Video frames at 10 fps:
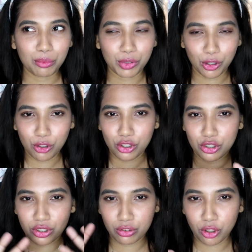
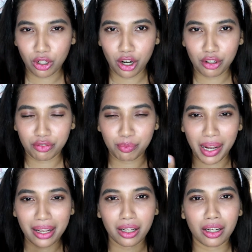because a lot of
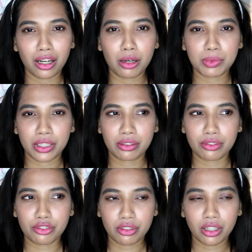makeups and
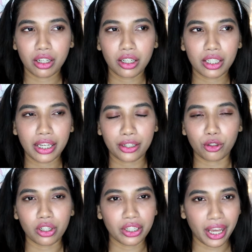struggle and
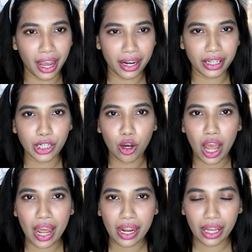all that,
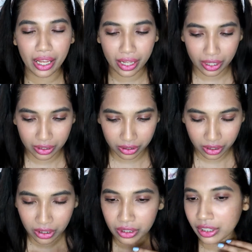and
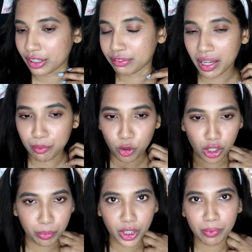if I'm
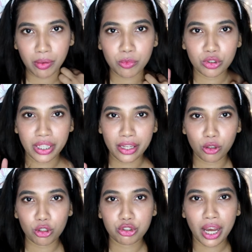not putting makeup on, then
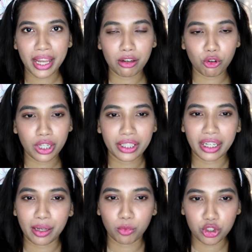also I have only
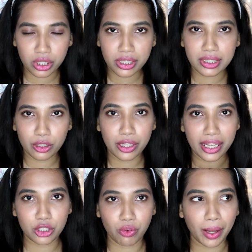time on Sunday, so
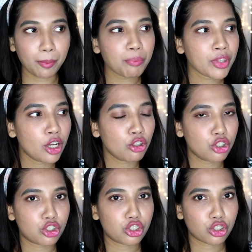that's why.
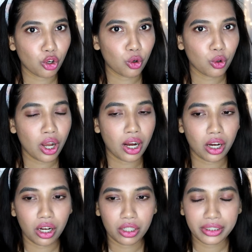So
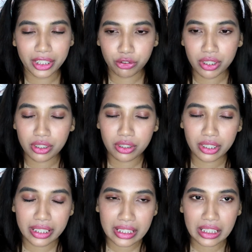that's why the
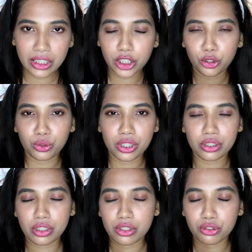Sunday skincare routine
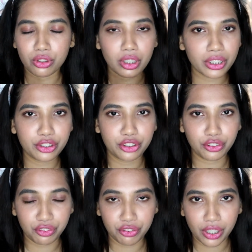is really
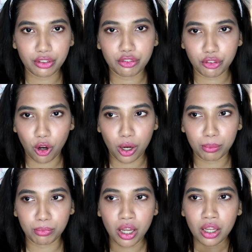different from